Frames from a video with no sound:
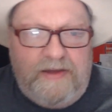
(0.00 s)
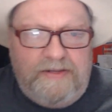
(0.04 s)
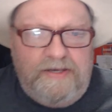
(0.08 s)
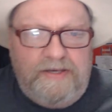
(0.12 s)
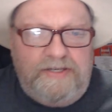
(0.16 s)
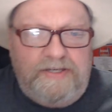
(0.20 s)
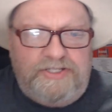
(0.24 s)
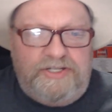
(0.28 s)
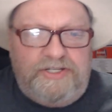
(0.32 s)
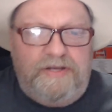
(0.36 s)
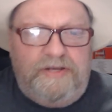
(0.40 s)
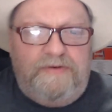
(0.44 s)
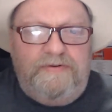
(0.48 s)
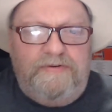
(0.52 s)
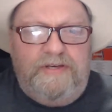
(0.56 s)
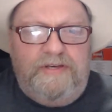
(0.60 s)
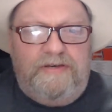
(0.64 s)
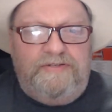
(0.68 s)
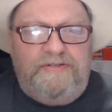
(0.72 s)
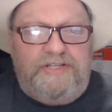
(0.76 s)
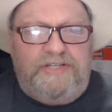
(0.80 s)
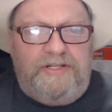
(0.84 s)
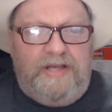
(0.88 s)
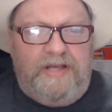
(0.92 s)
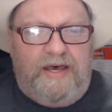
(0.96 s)
are you still
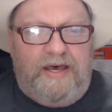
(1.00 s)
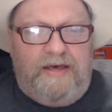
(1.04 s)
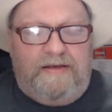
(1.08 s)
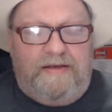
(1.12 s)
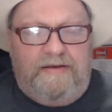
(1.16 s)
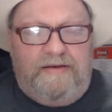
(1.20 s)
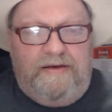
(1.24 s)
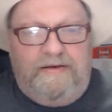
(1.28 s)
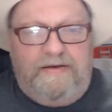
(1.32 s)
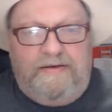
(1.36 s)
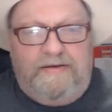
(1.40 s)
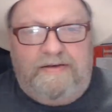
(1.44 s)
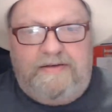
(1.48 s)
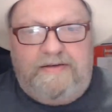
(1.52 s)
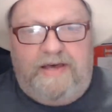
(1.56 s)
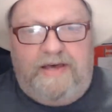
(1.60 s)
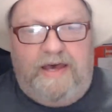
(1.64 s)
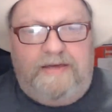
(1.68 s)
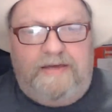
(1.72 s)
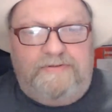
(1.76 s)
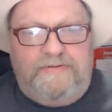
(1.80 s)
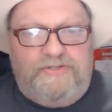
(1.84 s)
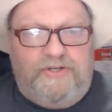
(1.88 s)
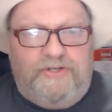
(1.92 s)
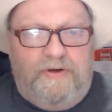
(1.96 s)
using that
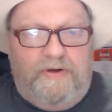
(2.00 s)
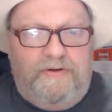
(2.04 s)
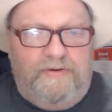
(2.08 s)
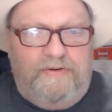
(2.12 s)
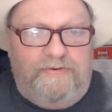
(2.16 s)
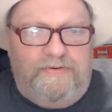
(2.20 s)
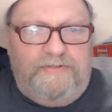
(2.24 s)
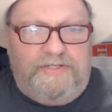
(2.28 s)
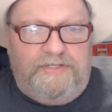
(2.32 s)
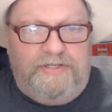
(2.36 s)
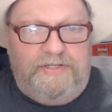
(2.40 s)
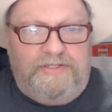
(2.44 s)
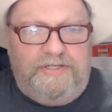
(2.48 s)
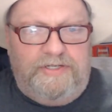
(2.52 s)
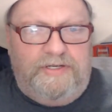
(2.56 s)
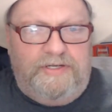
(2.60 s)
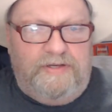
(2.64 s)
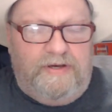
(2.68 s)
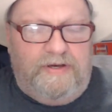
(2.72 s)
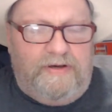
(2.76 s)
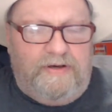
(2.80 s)
Antron, or did you?